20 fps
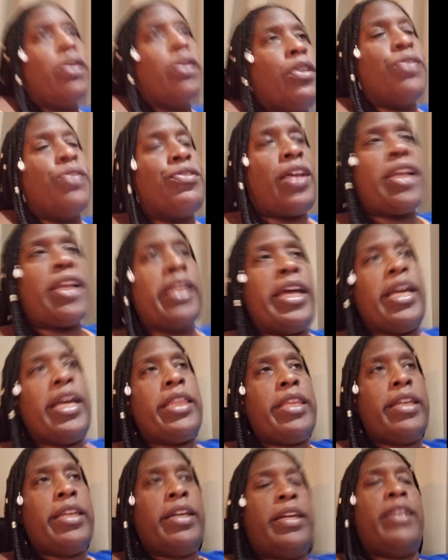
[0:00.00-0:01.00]

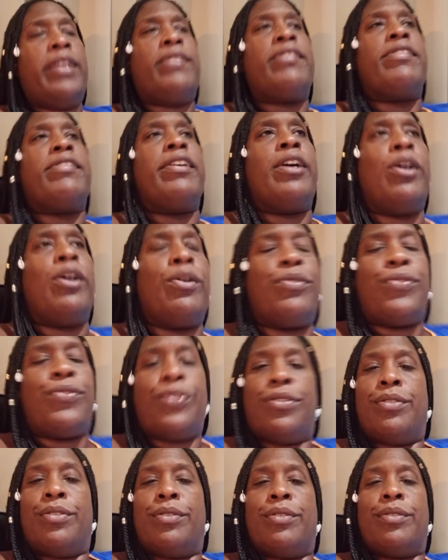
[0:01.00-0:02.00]
Xylanthia
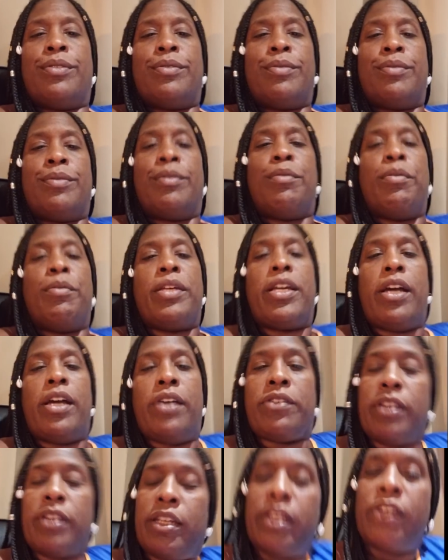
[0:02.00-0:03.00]
itself,
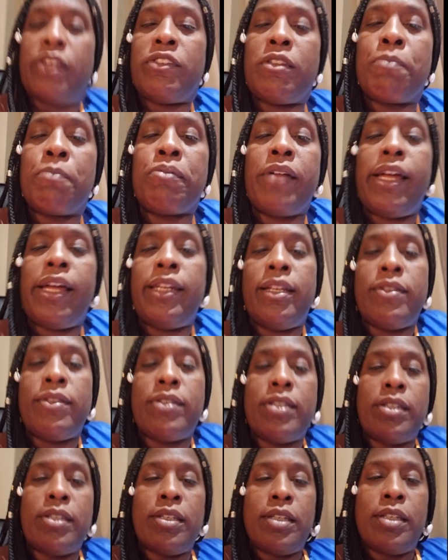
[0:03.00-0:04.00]
because it is the
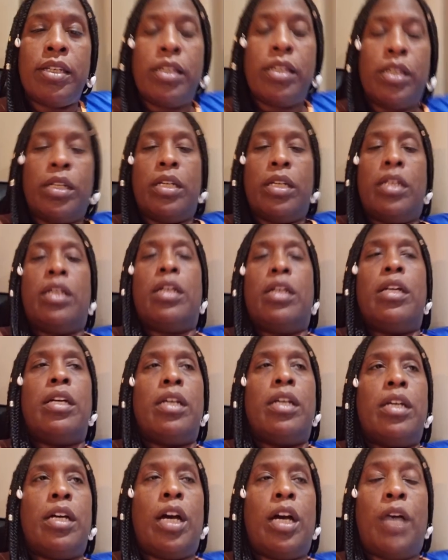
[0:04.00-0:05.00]
planet
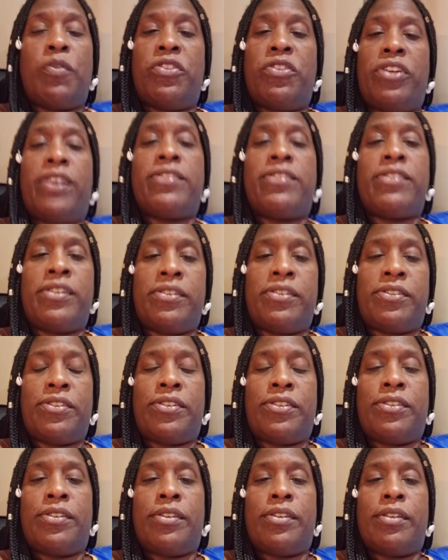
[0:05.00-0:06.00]
of
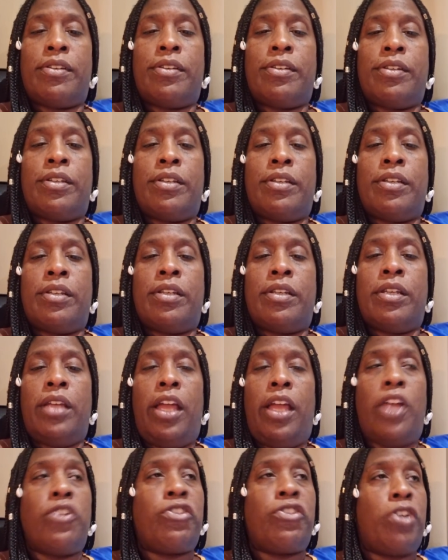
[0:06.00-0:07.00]
justice,
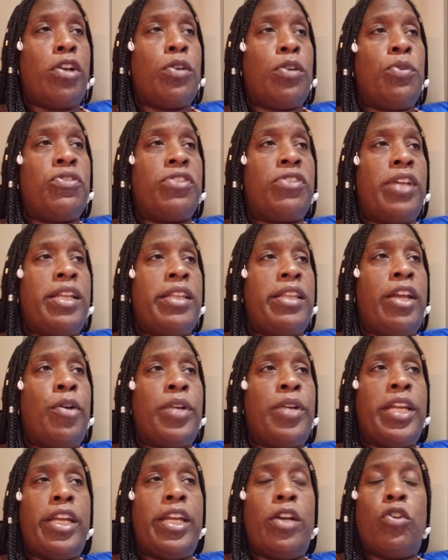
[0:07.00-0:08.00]
and Shango said they are
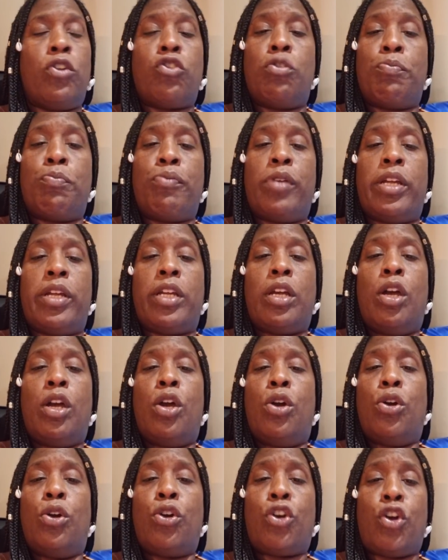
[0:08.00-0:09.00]
here to bring
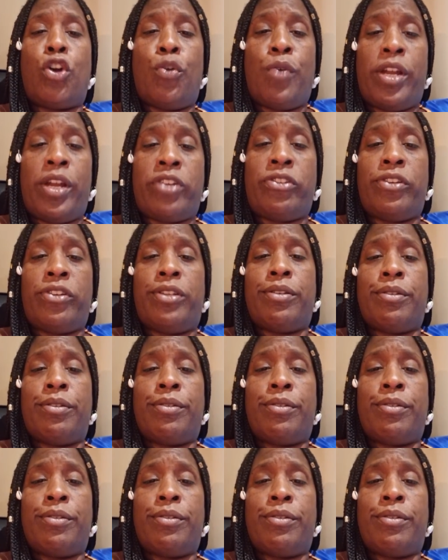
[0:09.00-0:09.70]
correction.